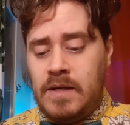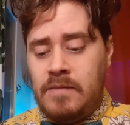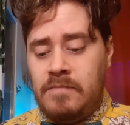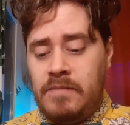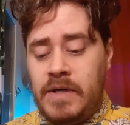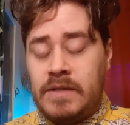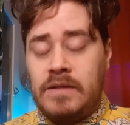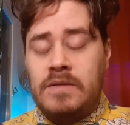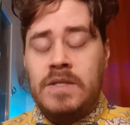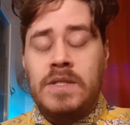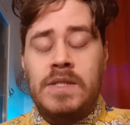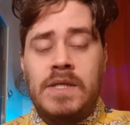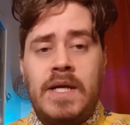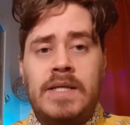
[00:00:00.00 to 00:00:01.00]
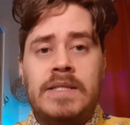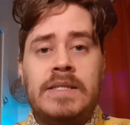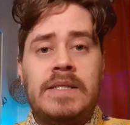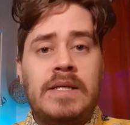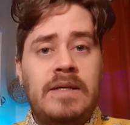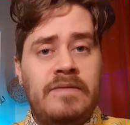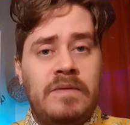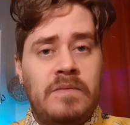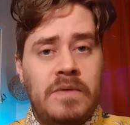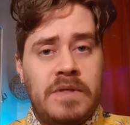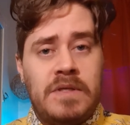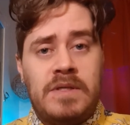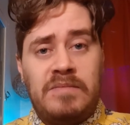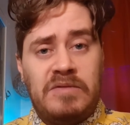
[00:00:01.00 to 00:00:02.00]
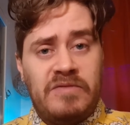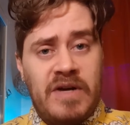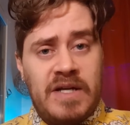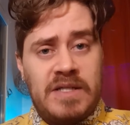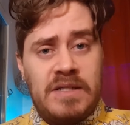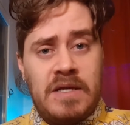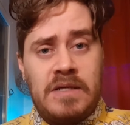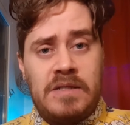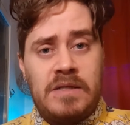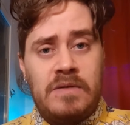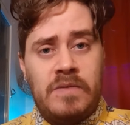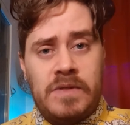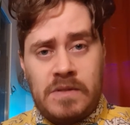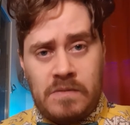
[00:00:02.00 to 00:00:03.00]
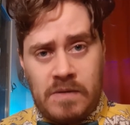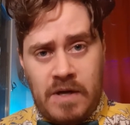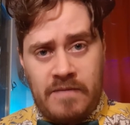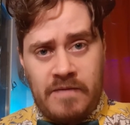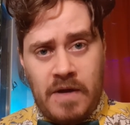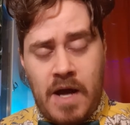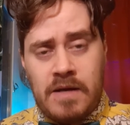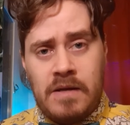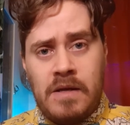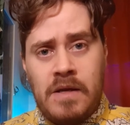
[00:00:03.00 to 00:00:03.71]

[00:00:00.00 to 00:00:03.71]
but there's a chance, even with a double vaccination, which is what I've got,